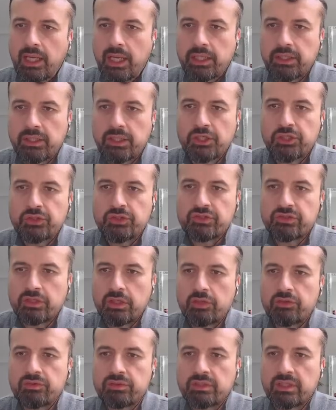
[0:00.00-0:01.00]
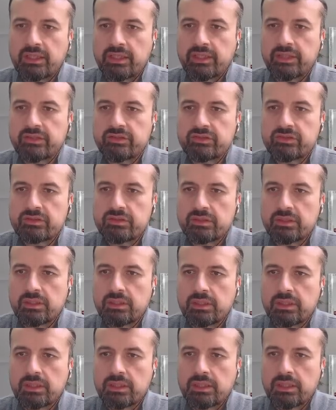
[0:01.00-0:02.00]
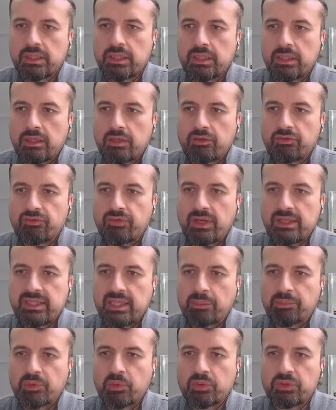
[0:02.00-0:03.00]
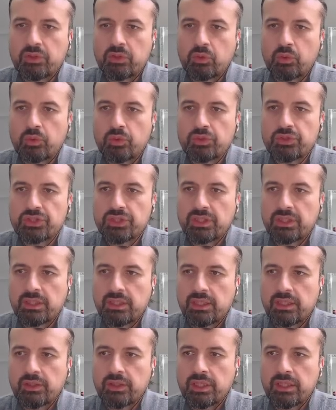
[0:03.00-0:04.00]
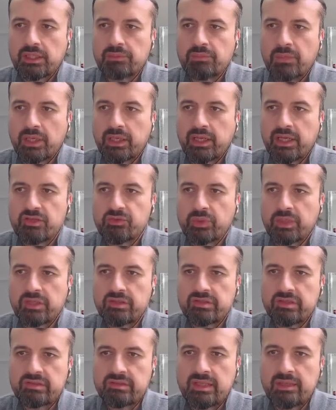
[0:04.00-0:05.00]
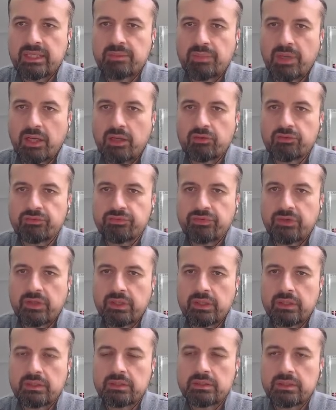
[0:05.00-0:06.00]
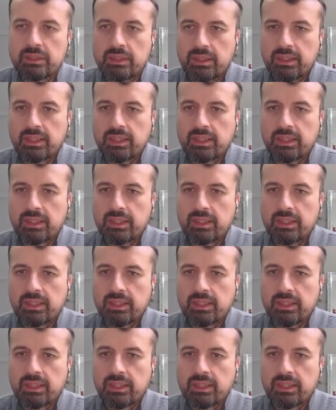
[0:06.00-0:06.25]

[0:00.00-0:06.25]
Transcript: And you can literally just go through the list, find the app you want to launch. In my case, we can see Leanback on Fire.